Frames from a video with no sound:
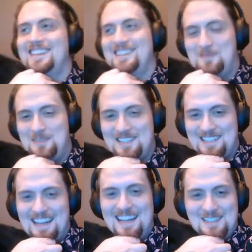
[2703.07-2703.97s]

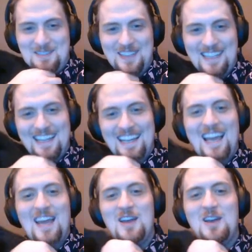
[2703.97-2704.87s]
besides me.
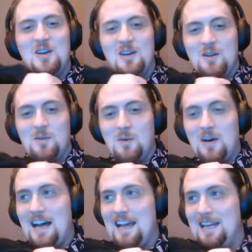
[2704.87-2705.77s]

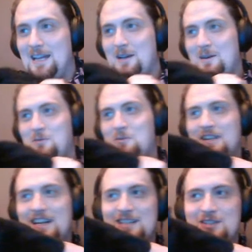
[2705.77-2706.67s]
Why
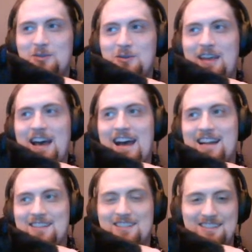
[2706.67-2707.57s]
would I do
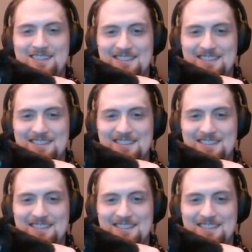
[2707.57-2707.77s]
that?